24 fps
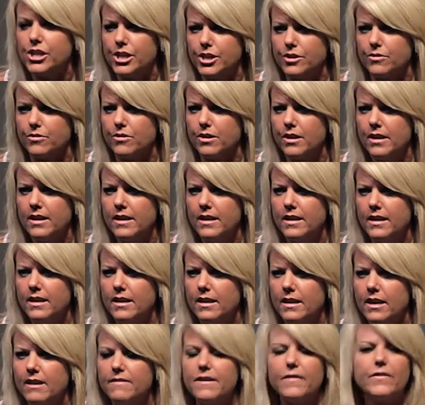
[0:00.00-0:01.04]
to you.
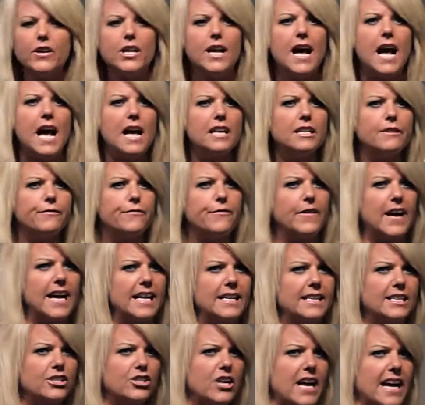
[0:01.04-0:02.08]
Have you ever called a
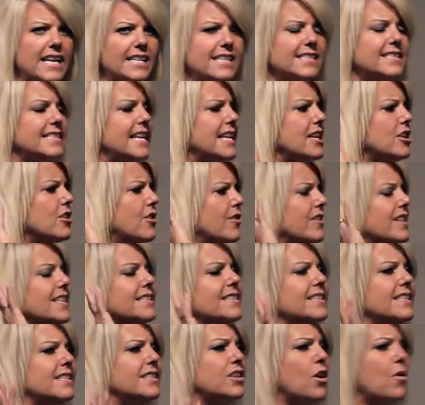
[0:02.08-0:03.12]
friend and tried to say, you know,
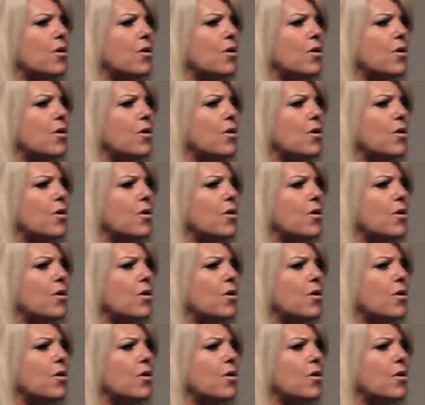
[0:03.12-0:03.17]
this is